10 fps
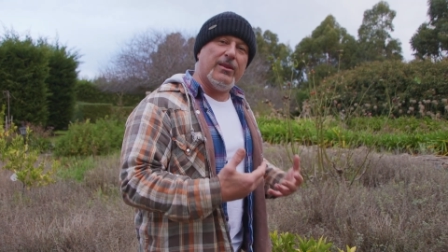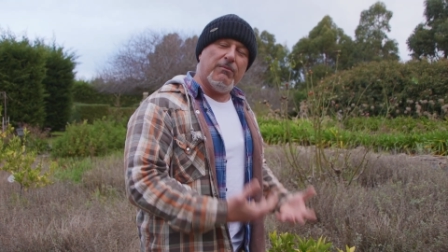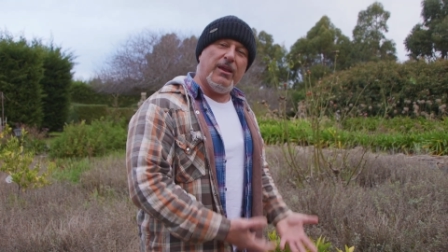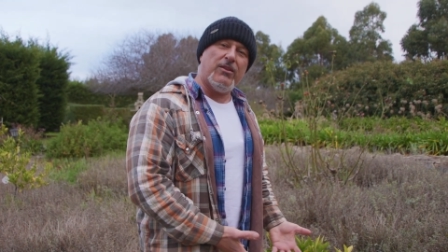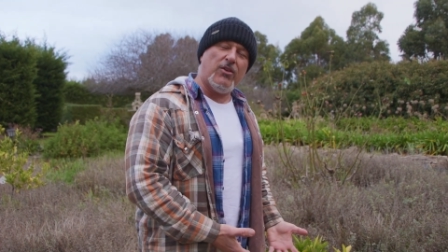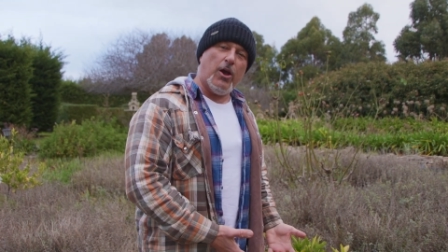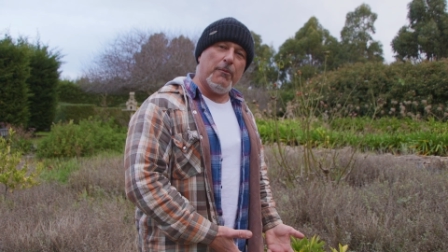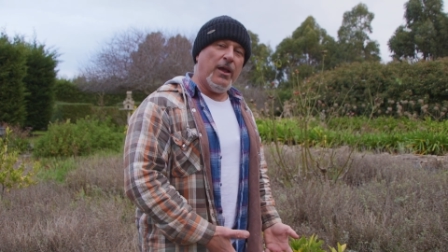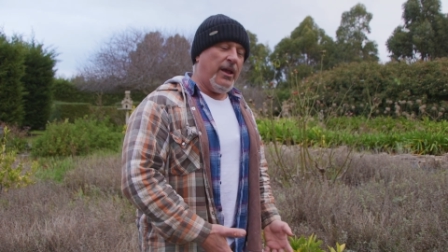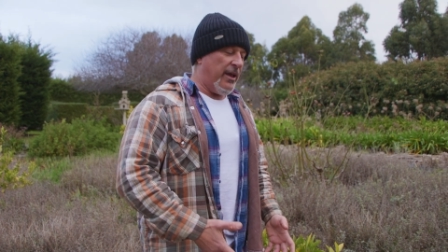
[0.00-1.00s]
in the
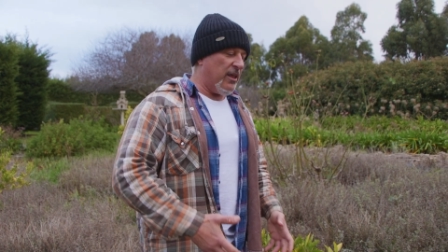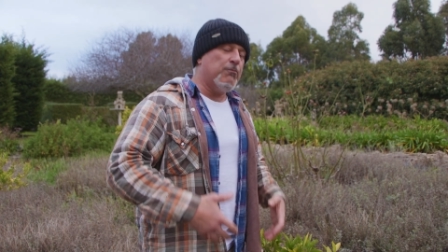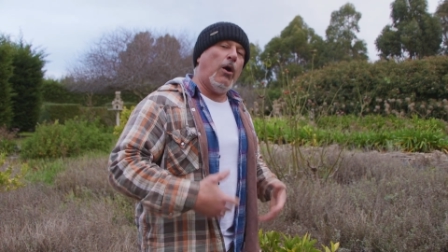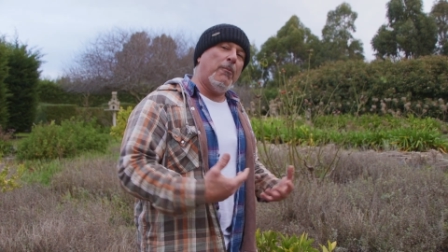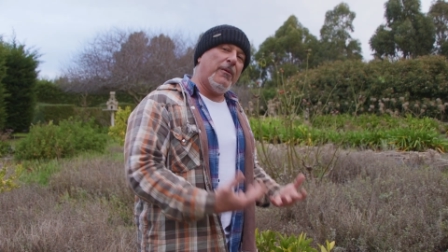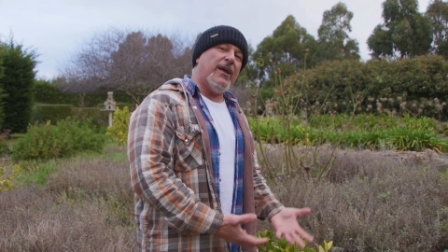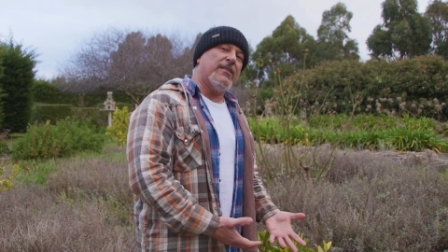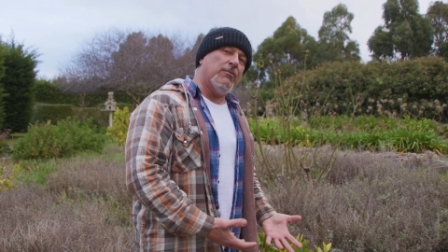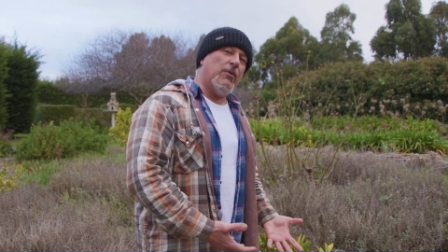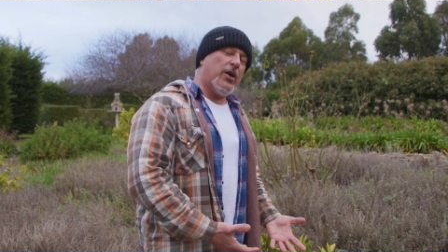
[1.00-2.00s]
meantime is
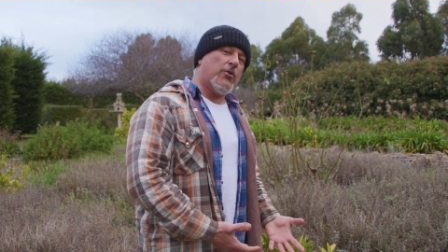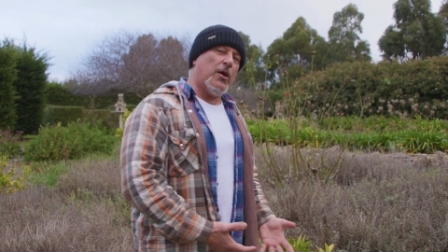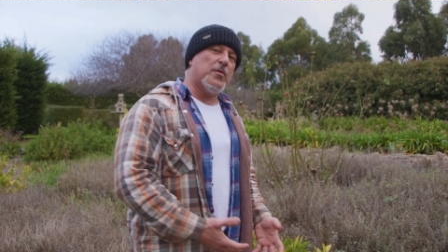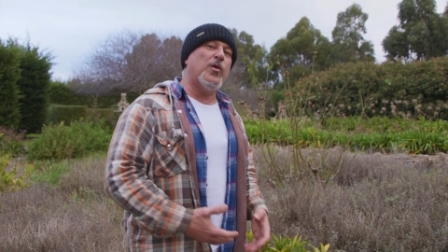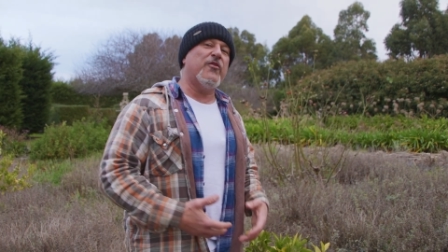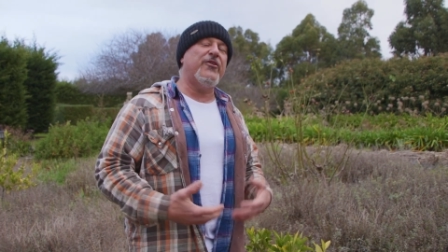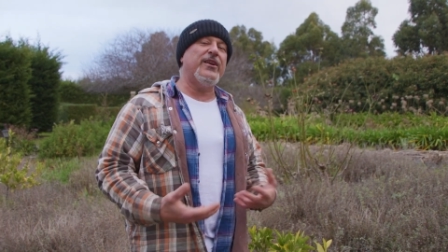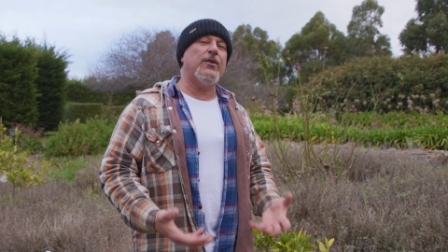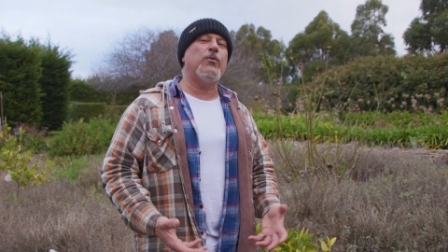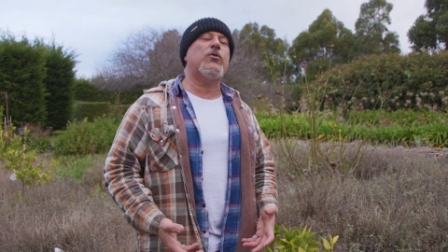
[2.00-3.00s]
populate the microbes by
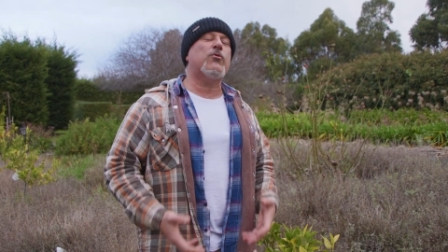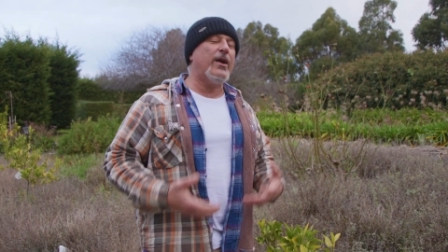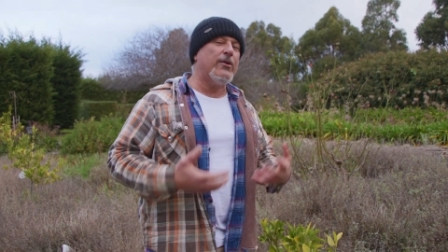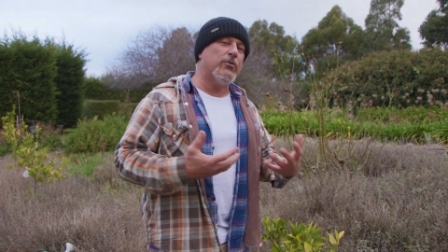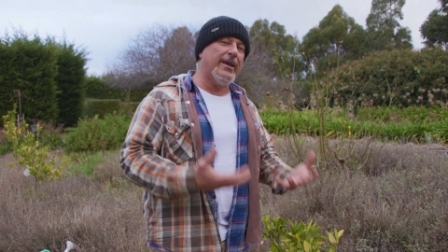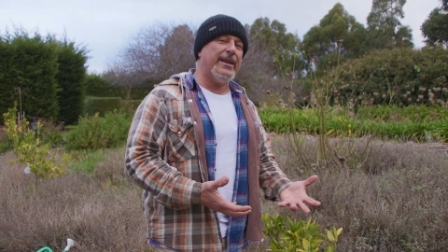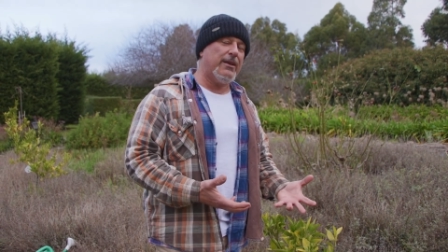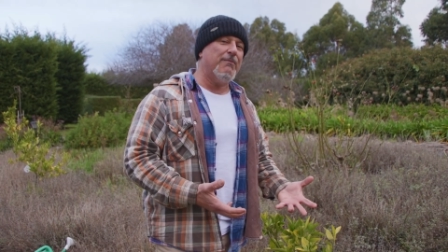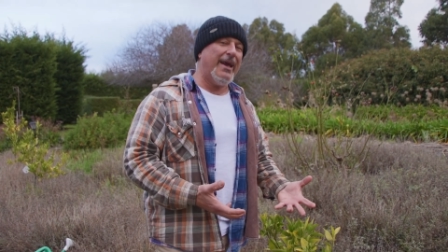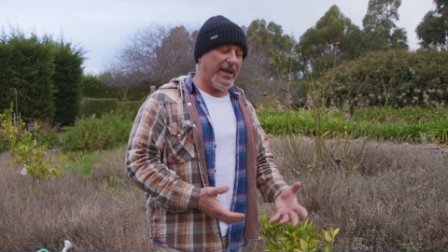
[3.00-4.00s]
feeding it with great
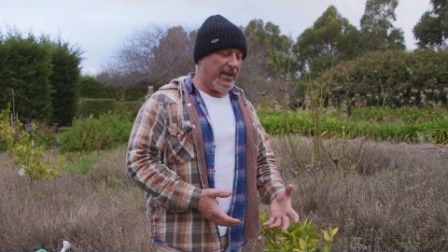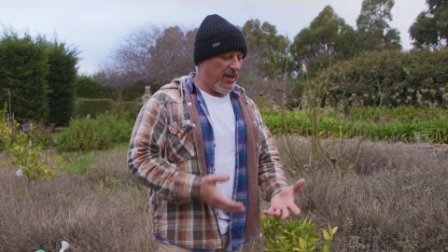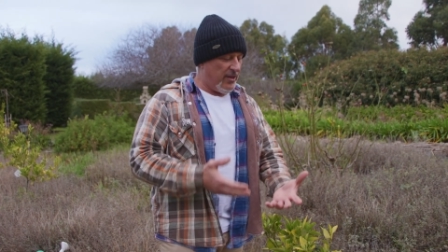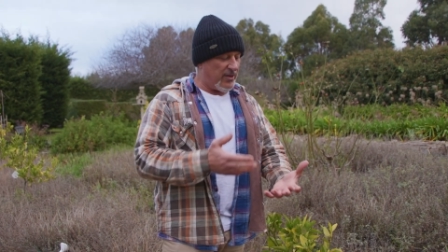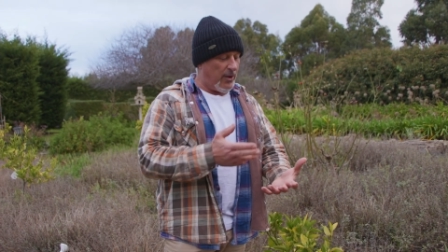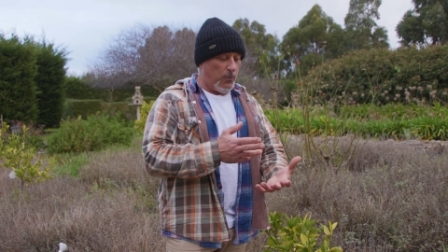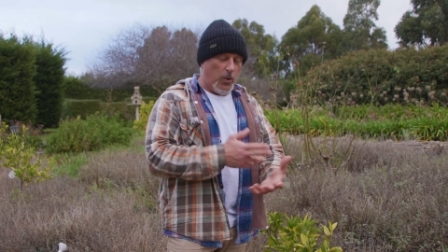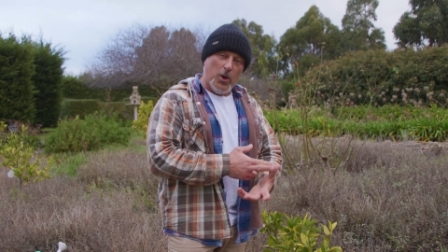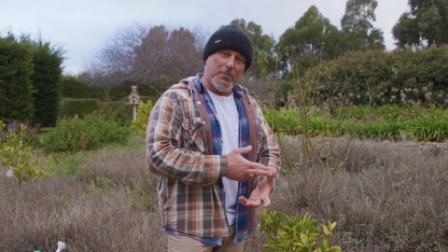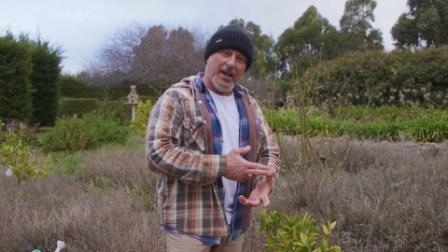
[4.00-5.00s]
organic matter. So
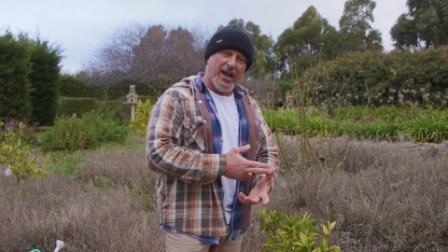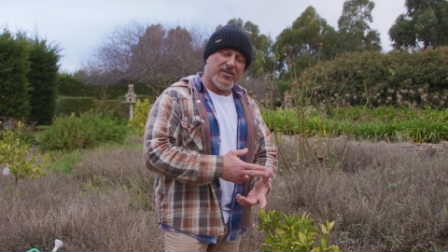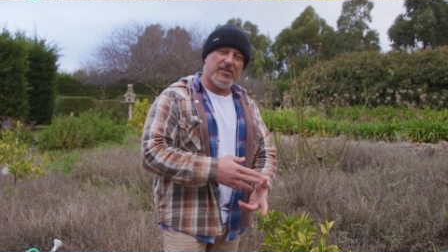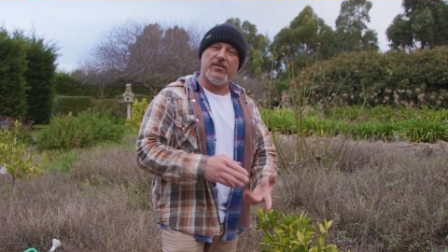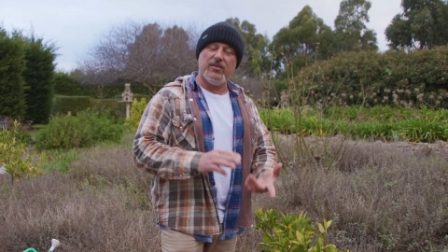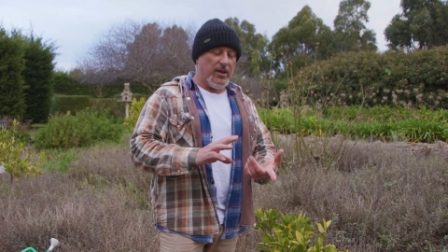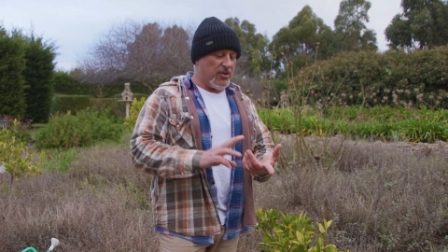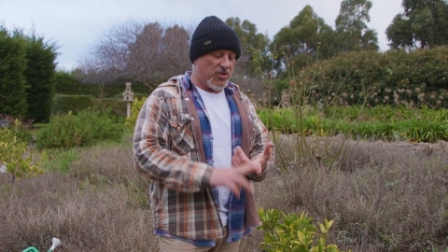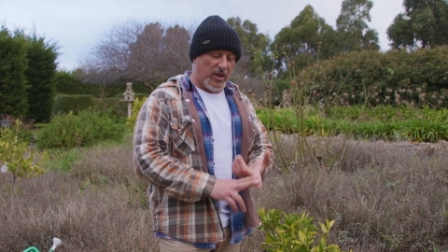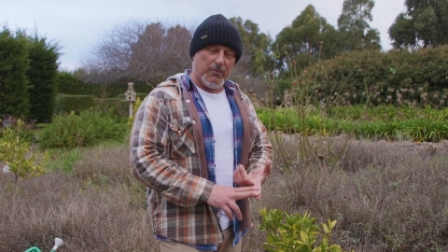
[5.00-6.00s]
worm castings,
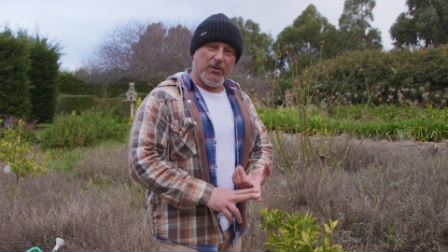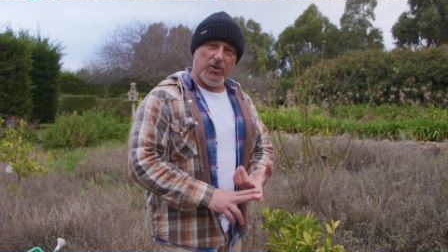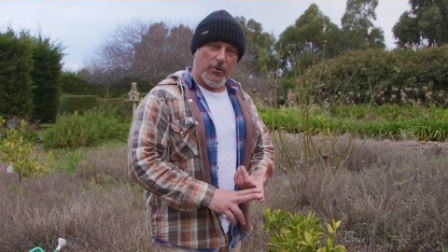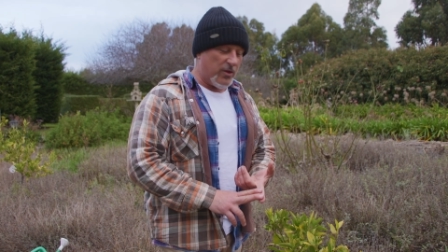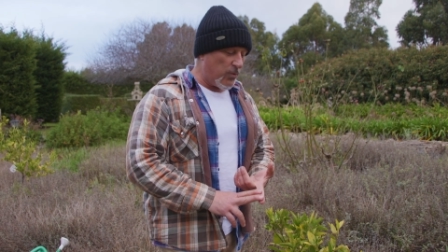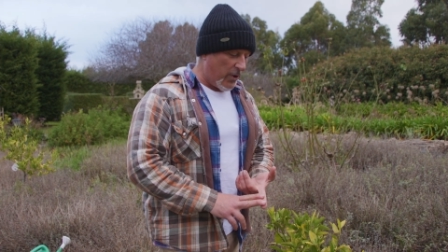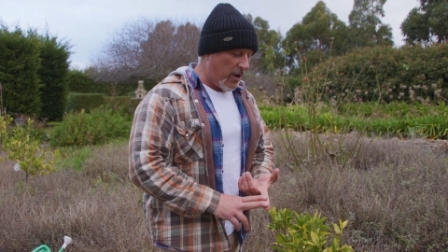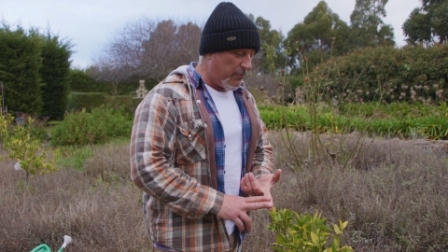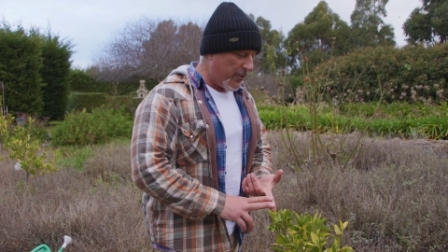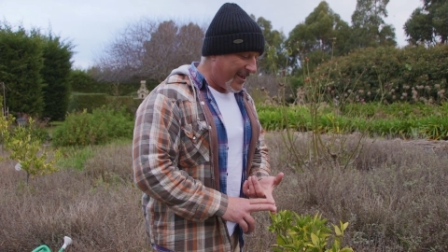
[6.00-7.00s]
chicken manure is what
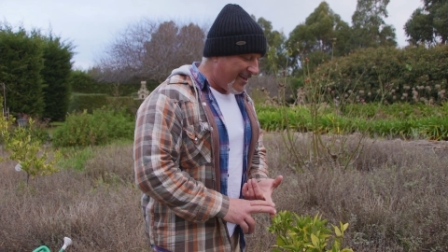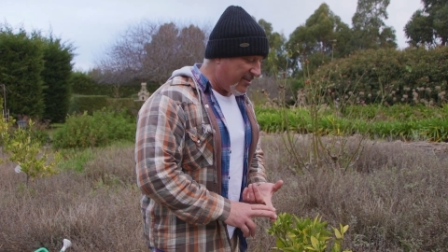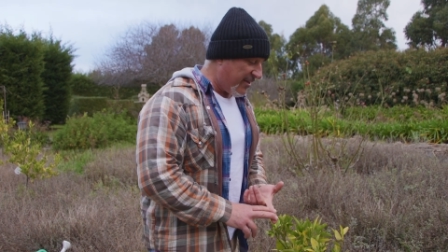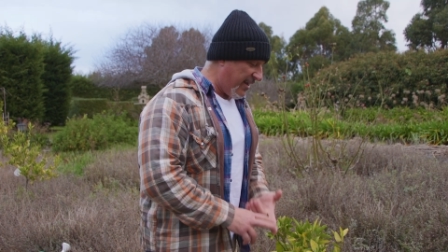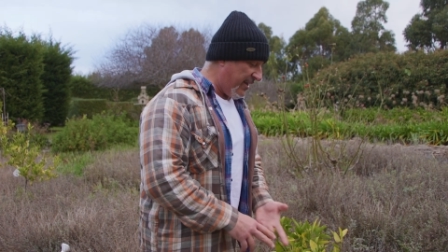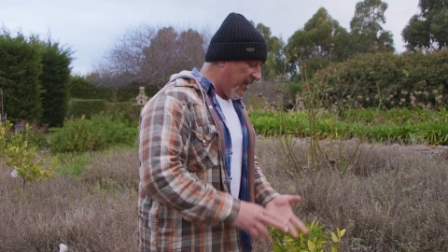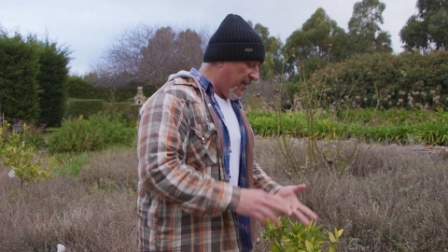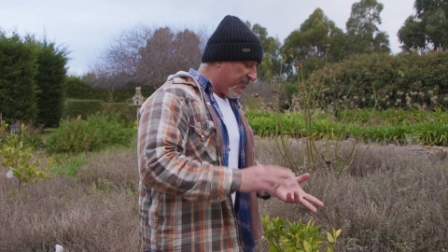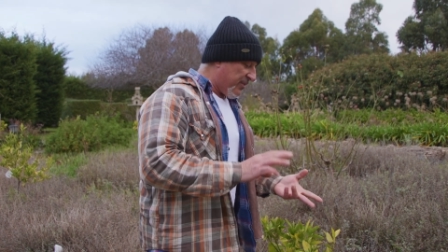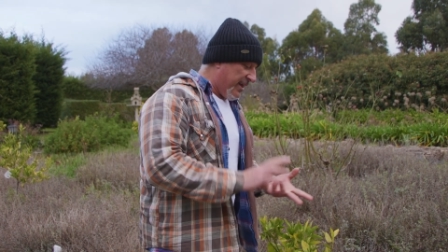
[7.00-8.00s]
I'm putting in today,
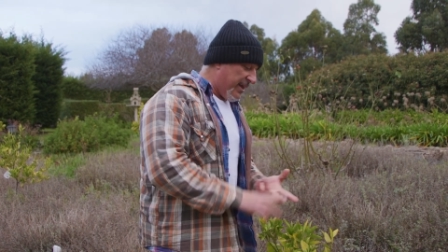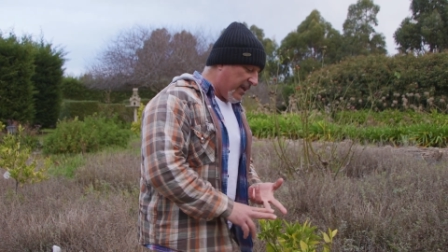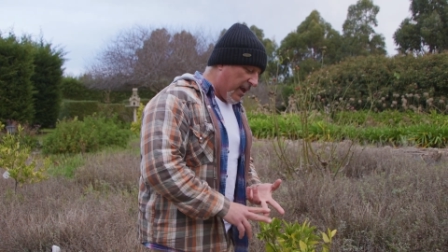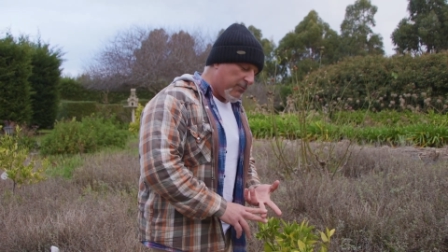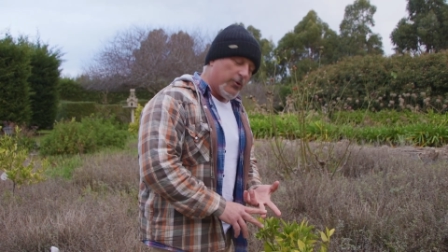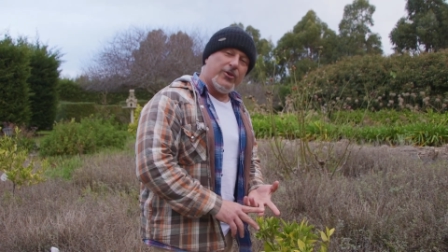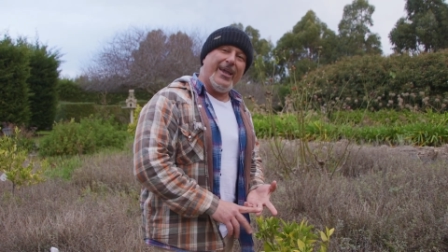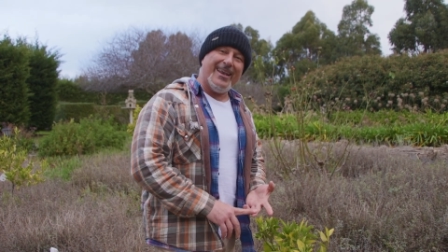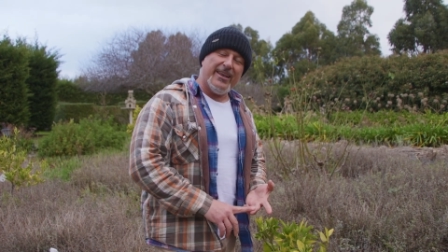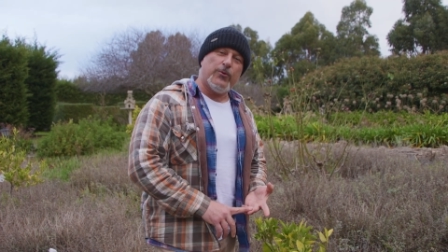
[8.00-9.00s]
EK Butch
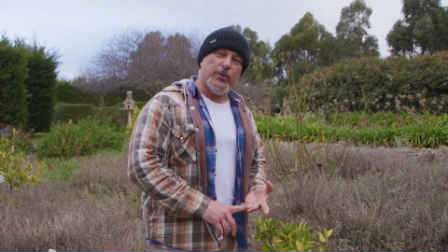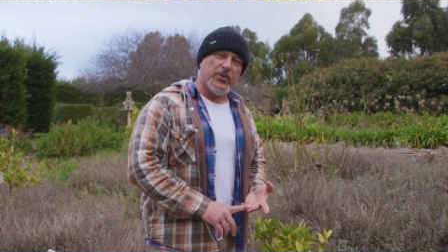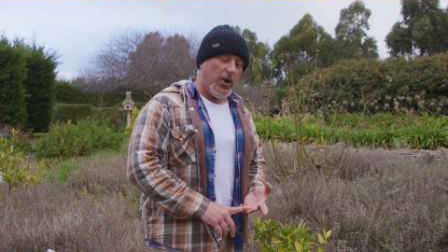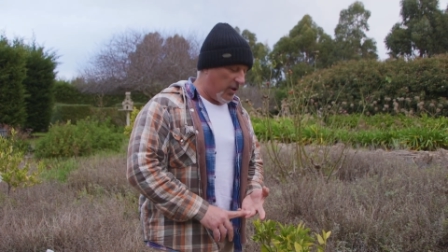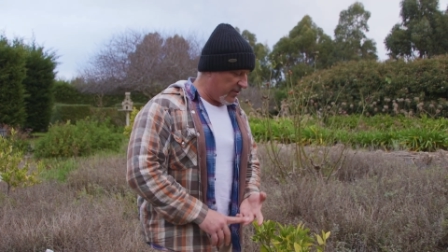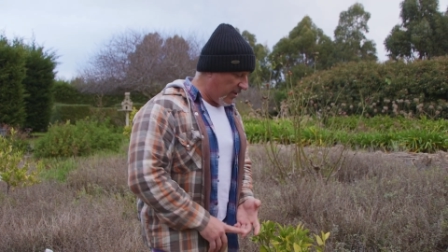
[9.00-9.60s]
and Liquid Gold.